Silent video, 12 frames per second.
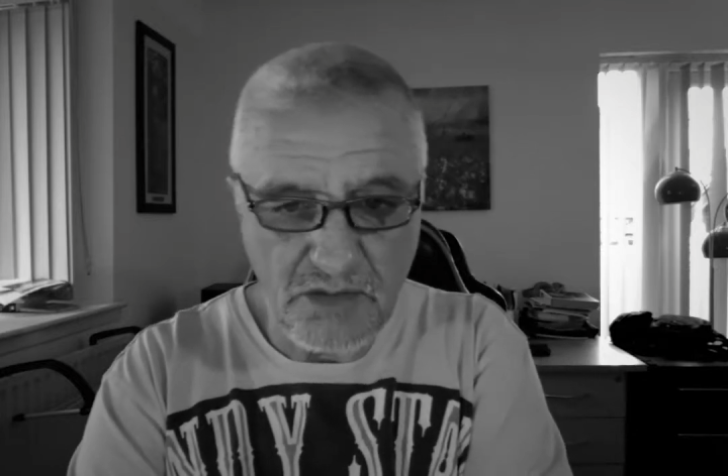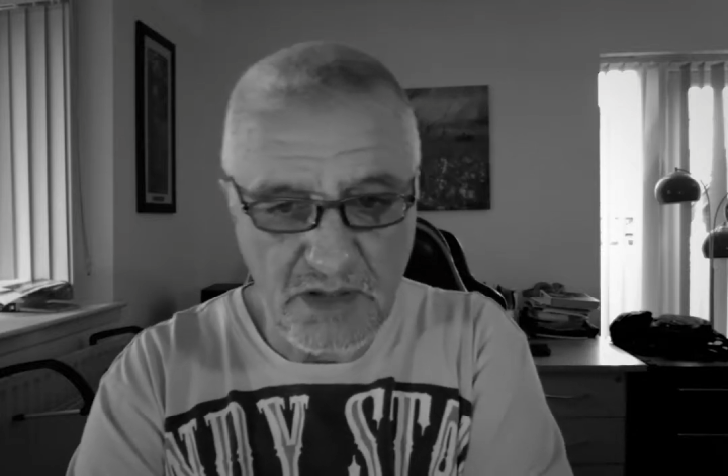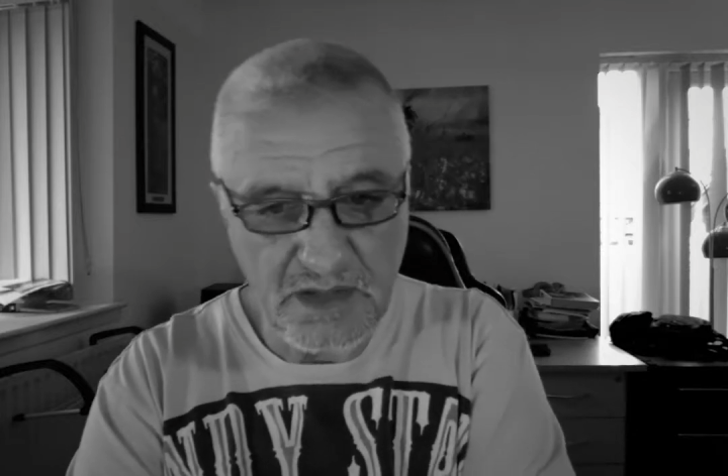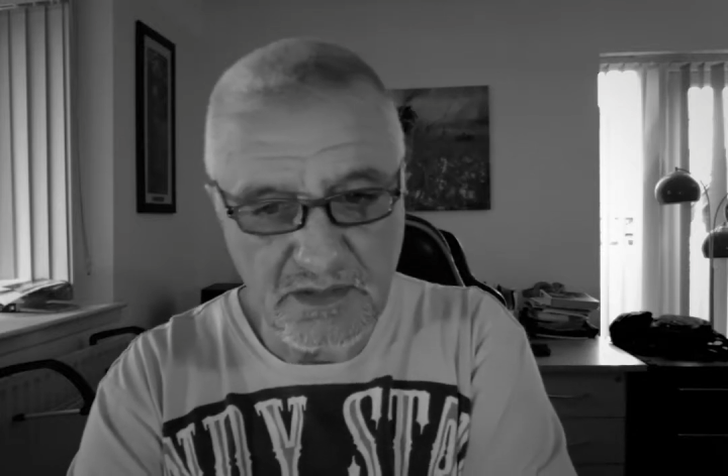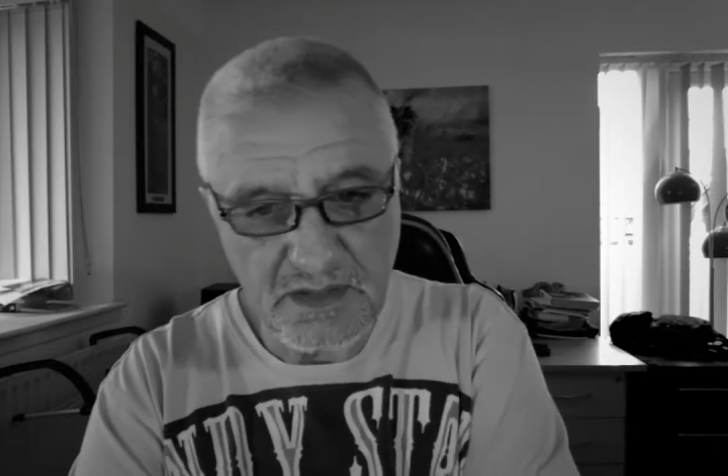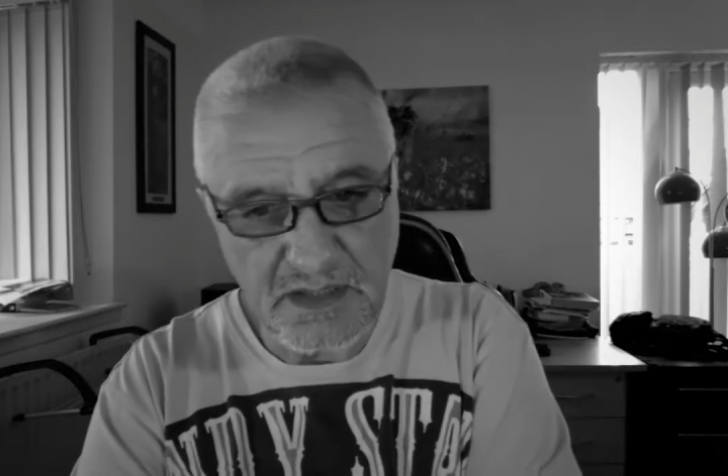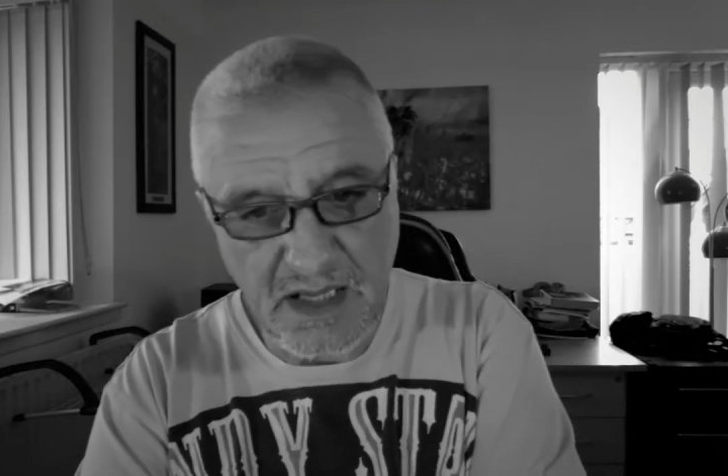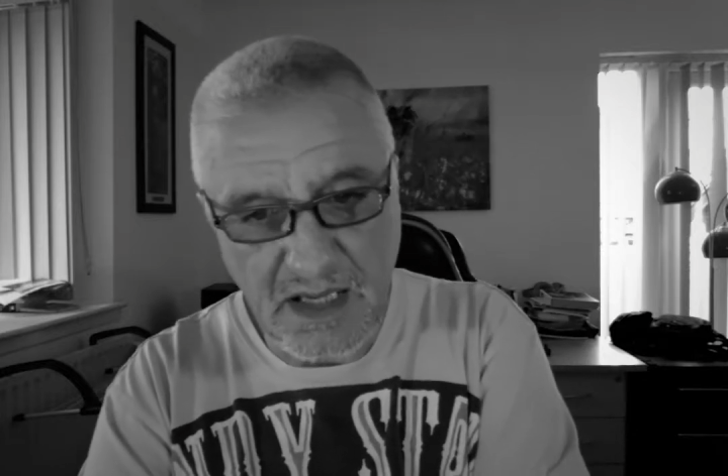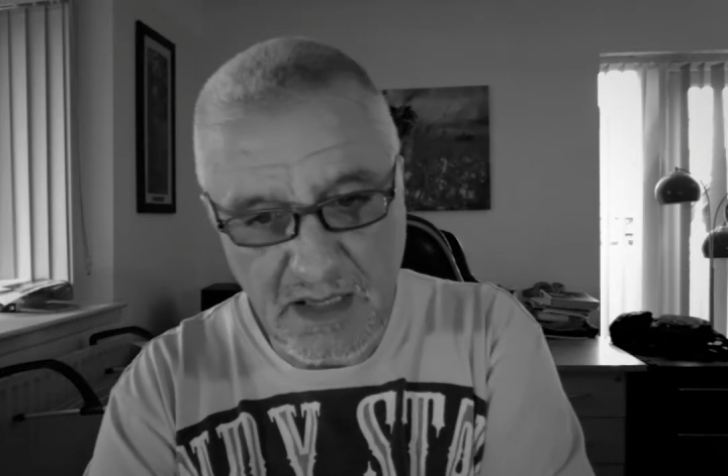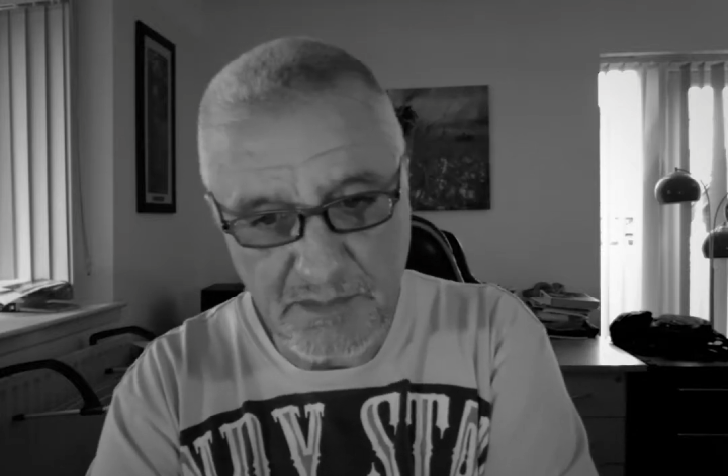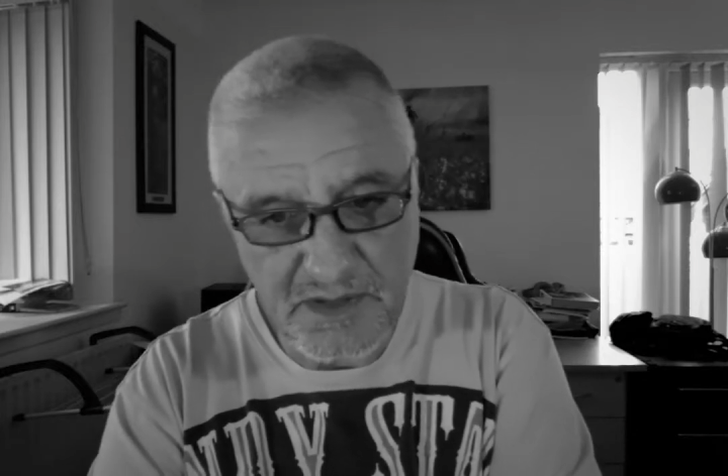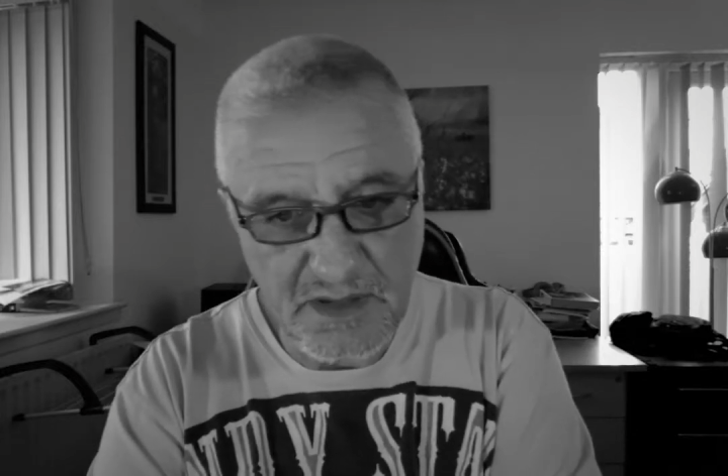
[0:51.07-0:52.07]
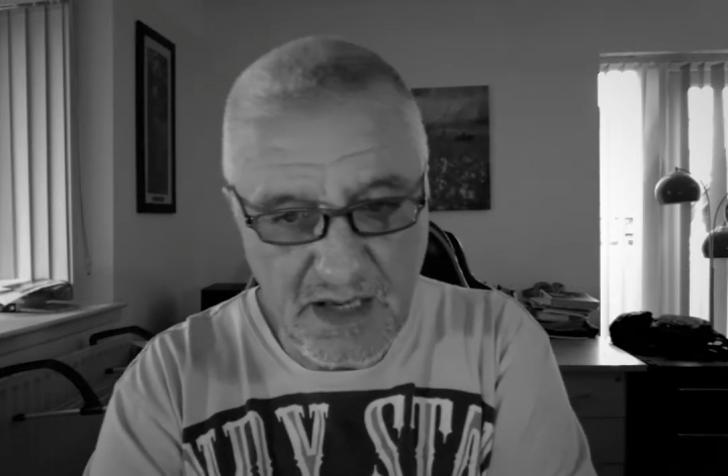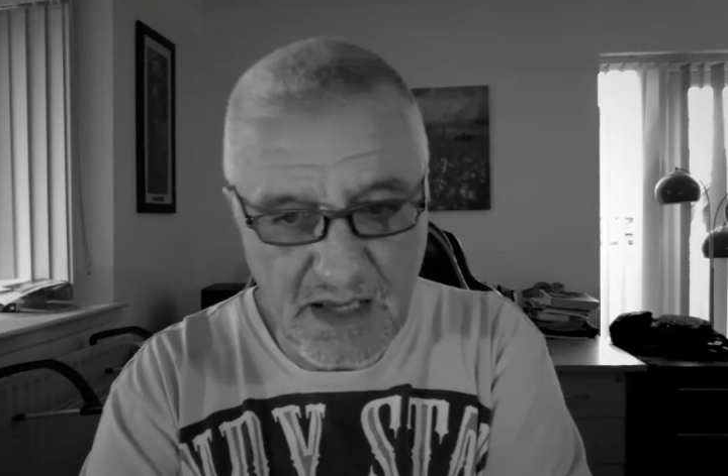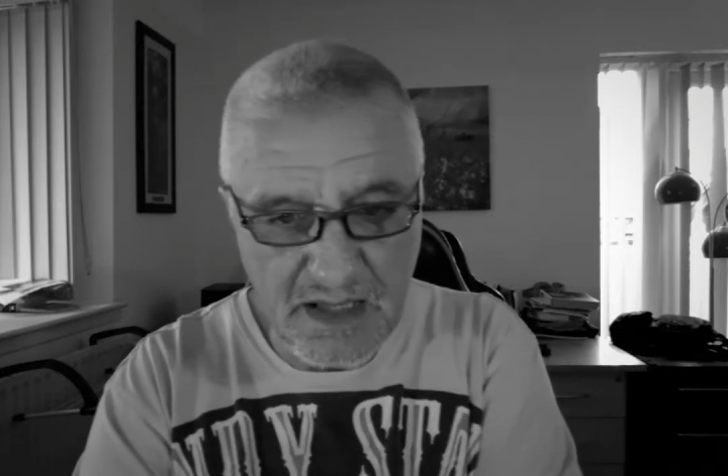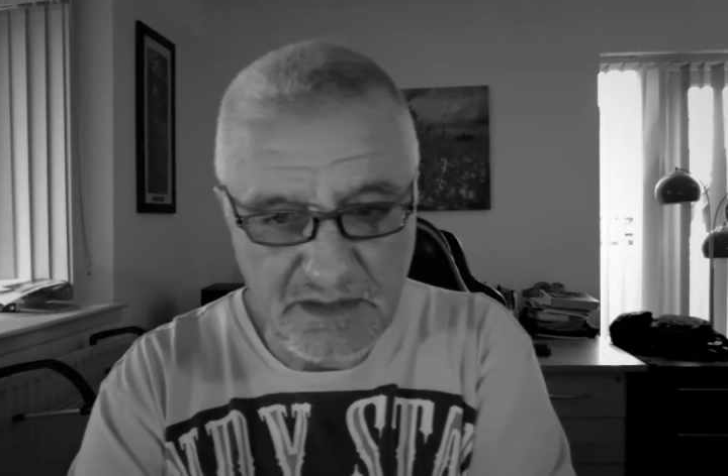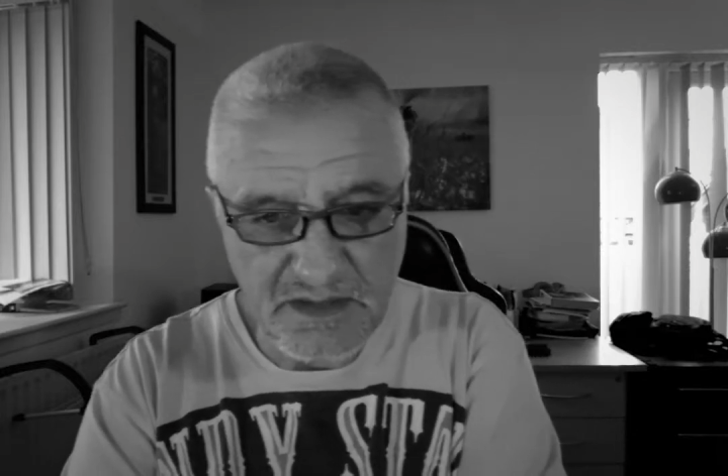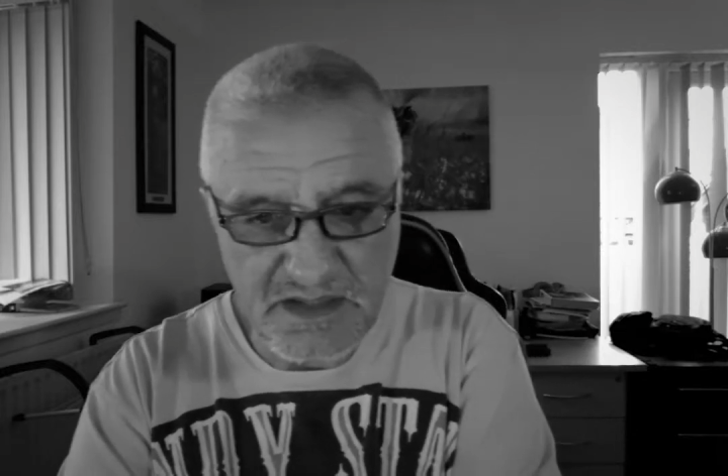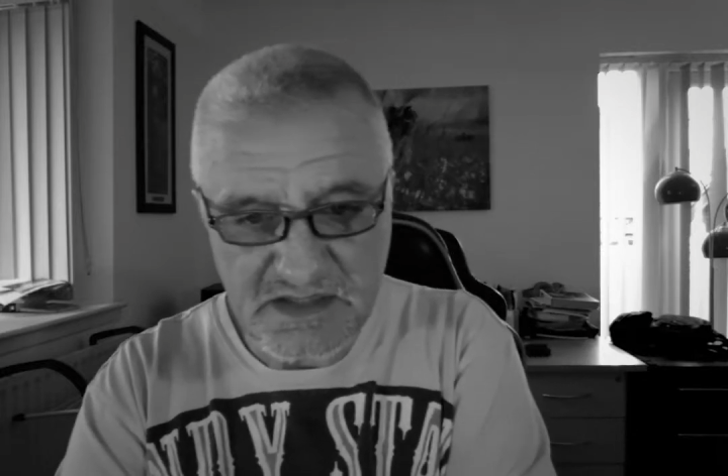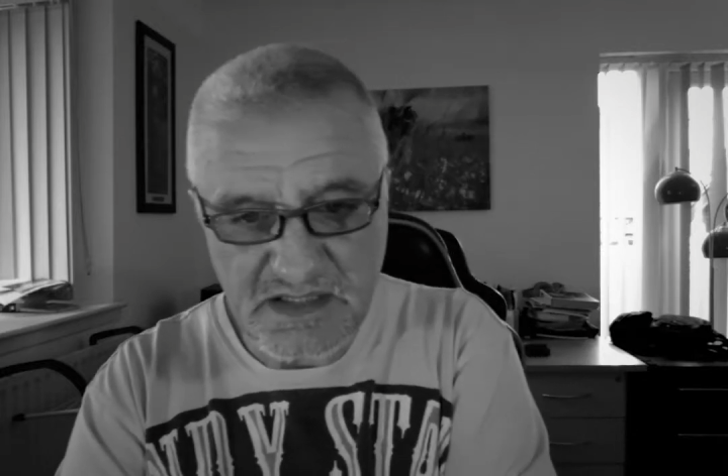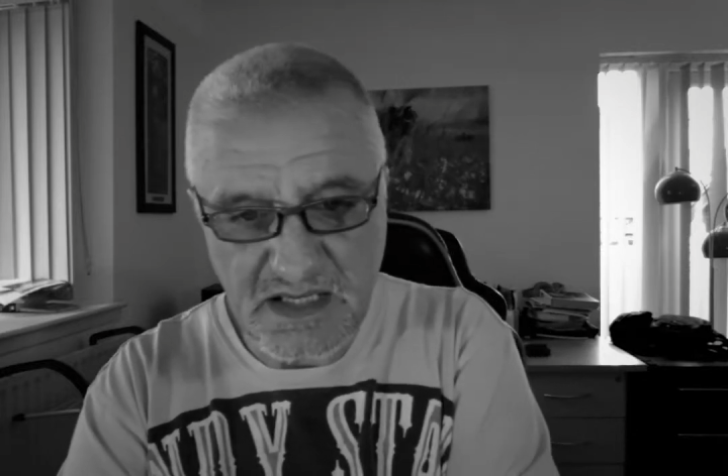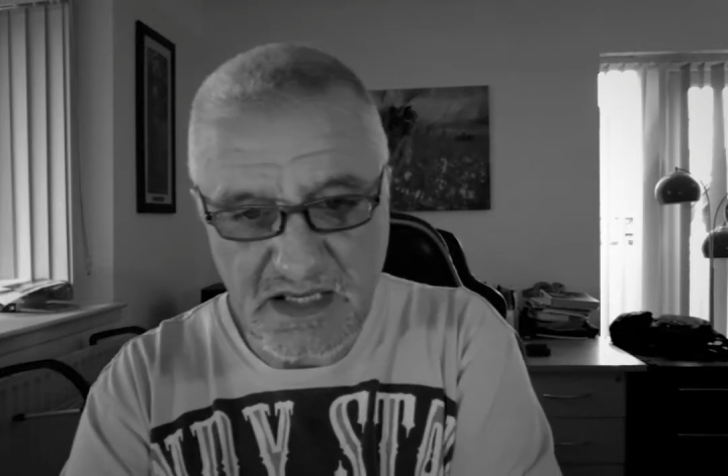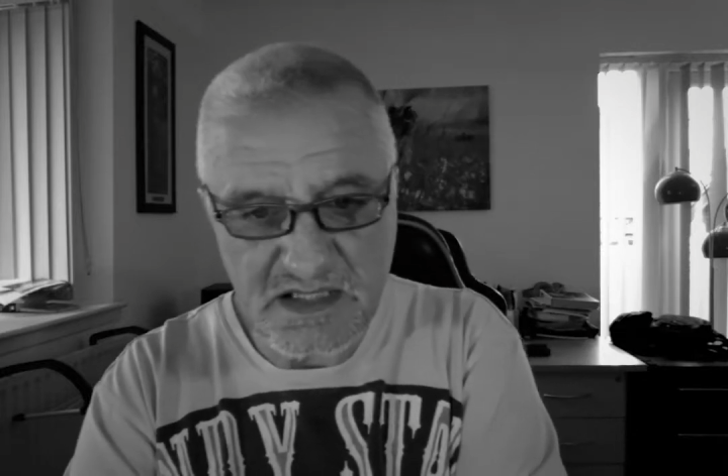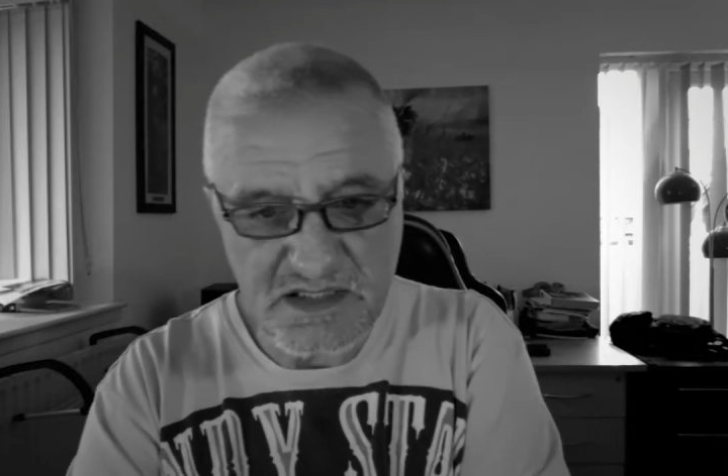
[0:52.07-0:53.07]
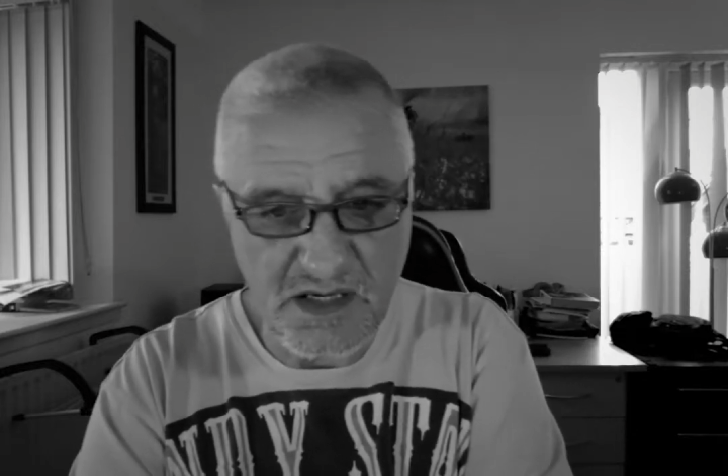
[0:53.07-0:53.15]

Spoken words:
In the cupboard under the stairs,